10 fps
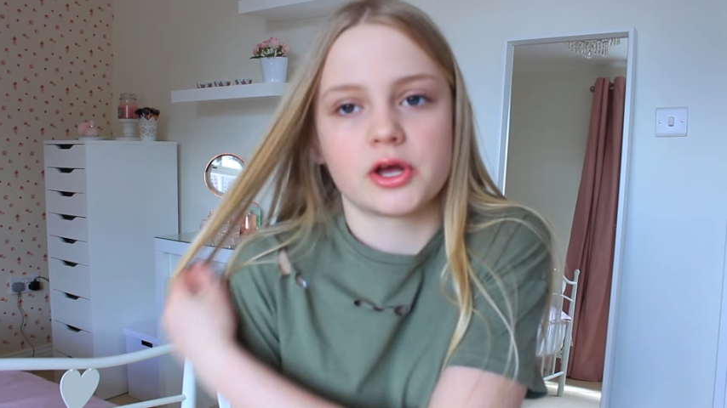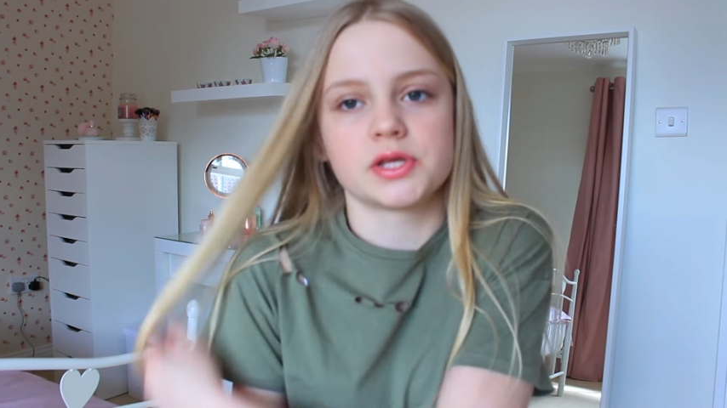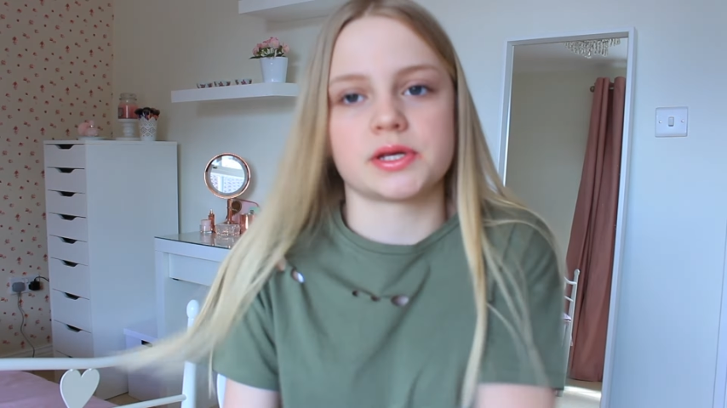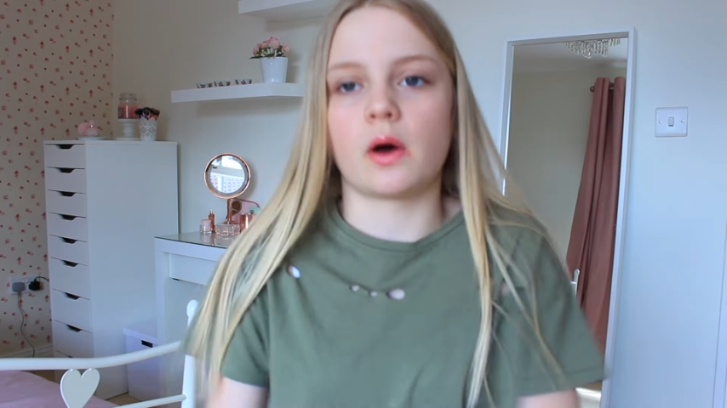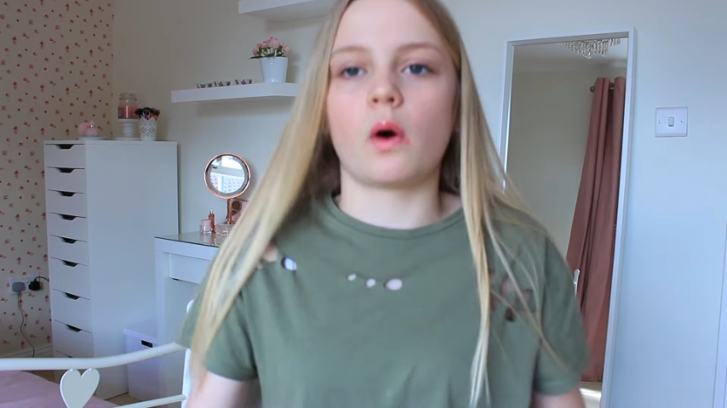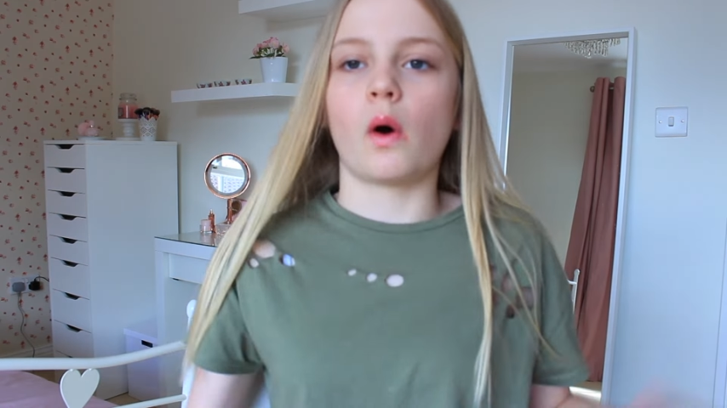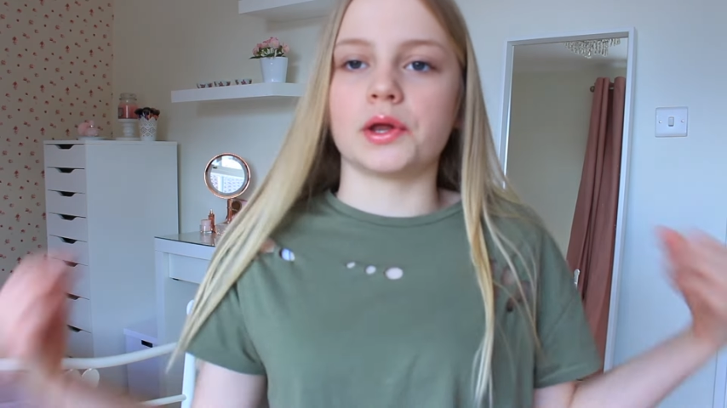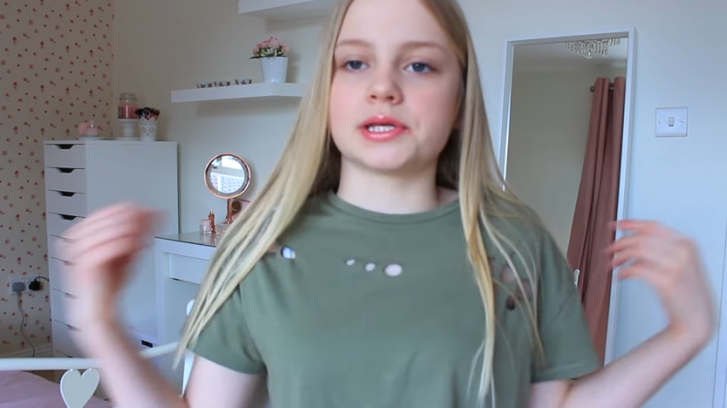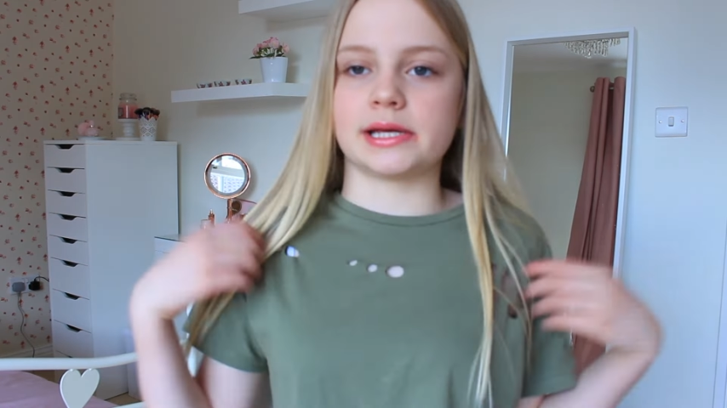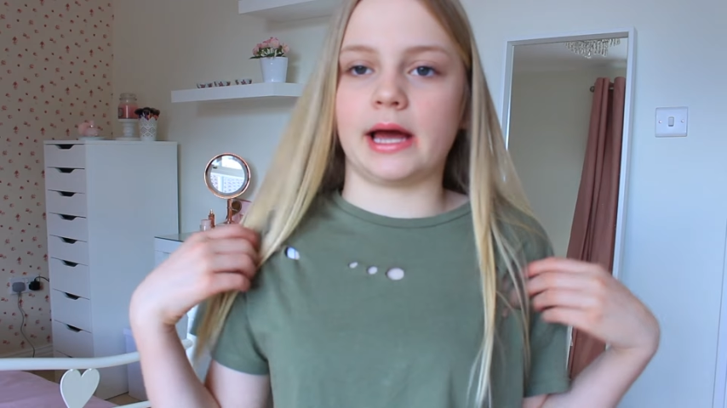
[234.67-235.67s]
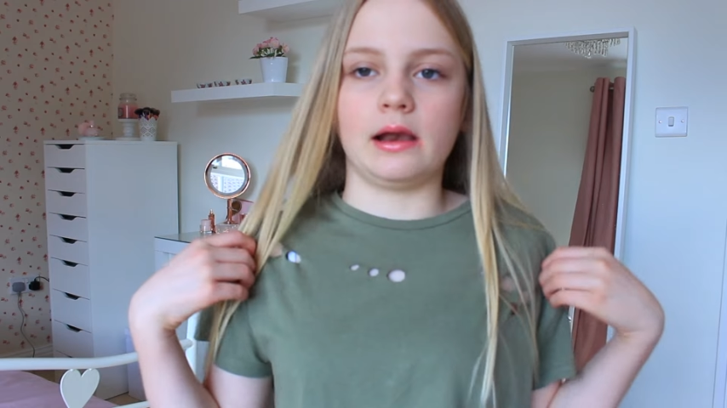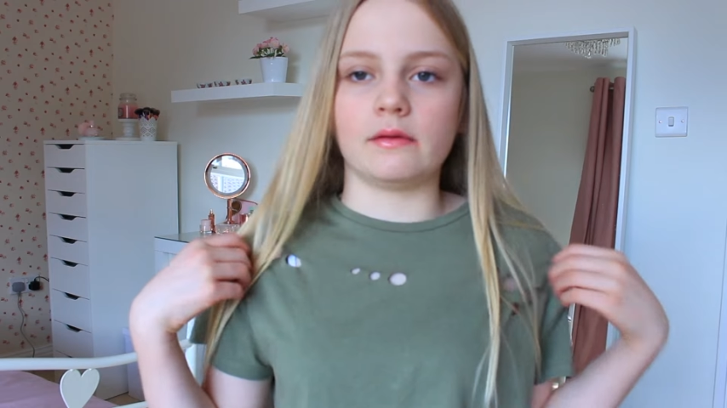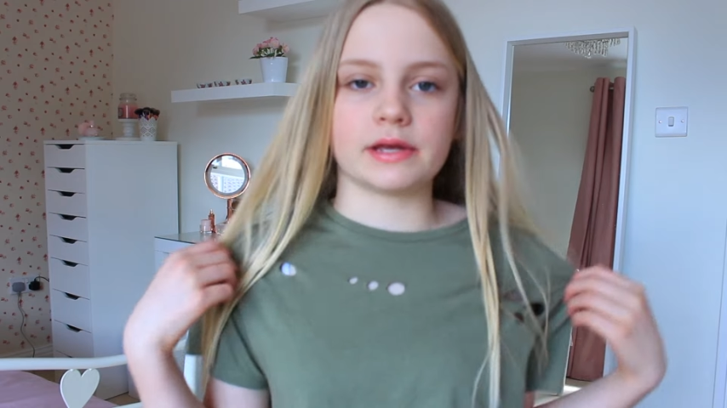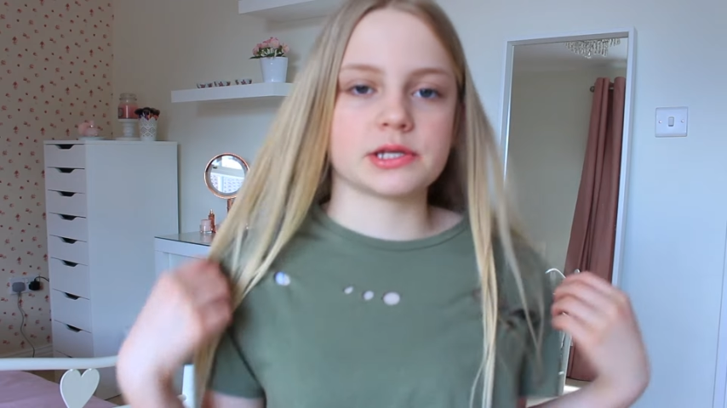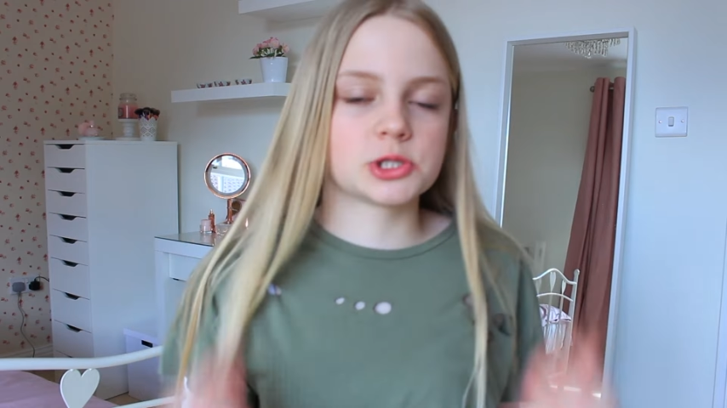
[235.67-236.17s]
because honestly I
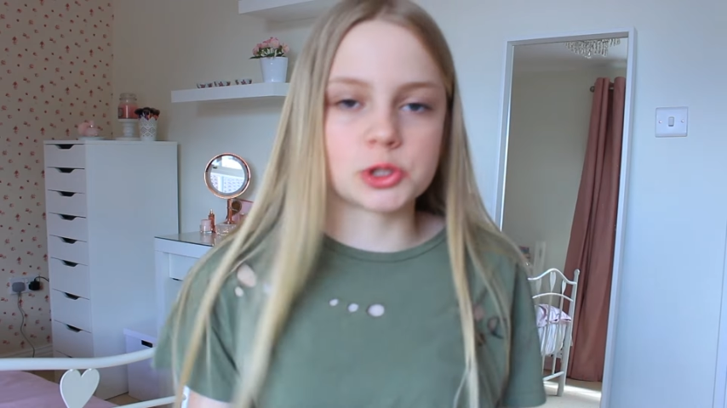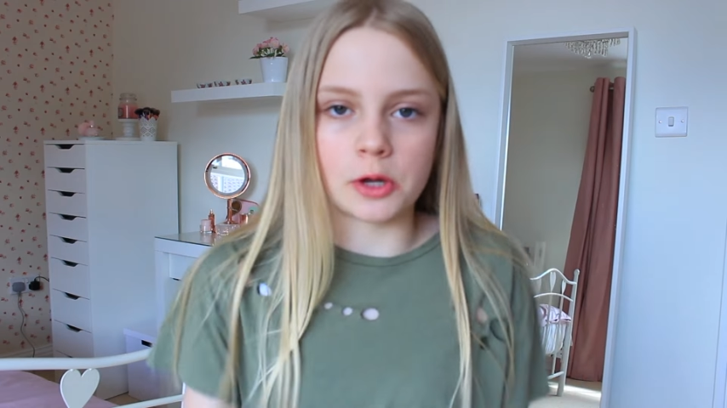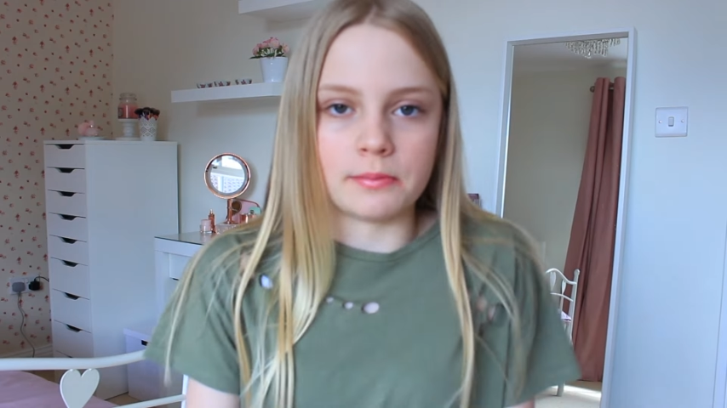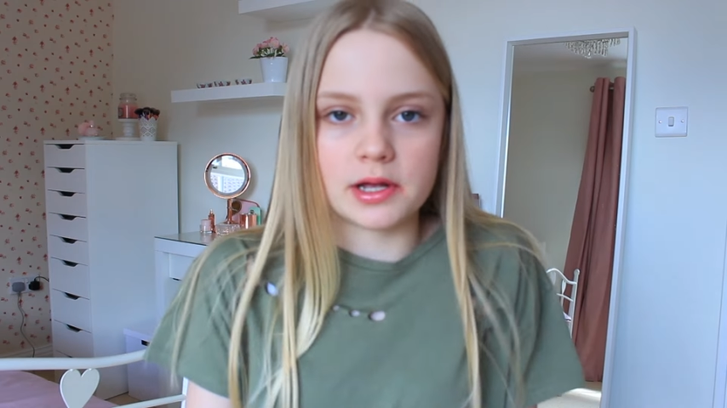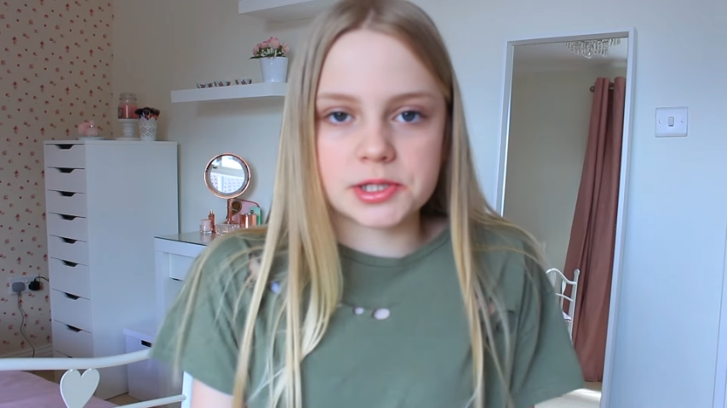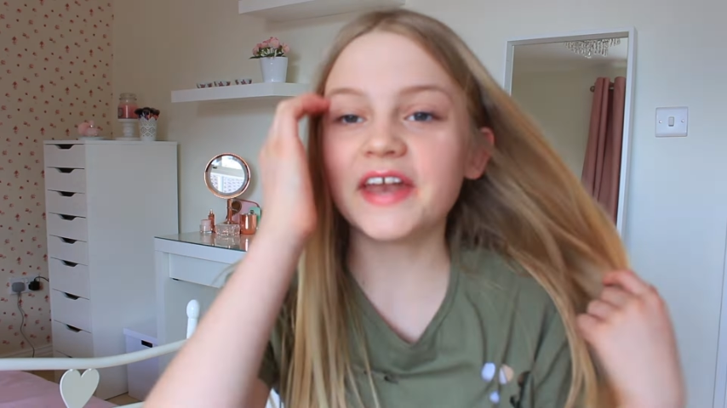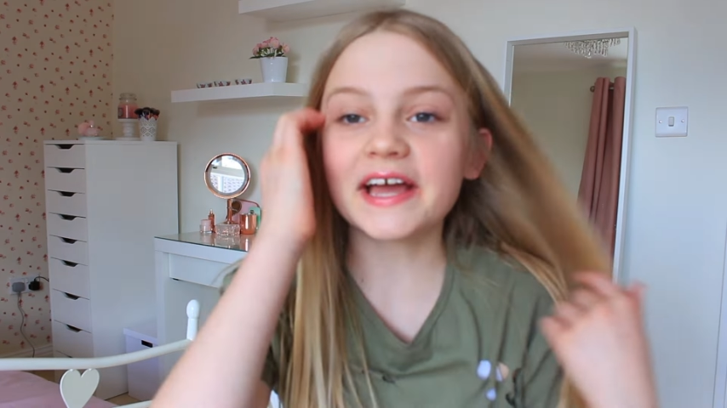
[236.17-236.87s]
love it so much.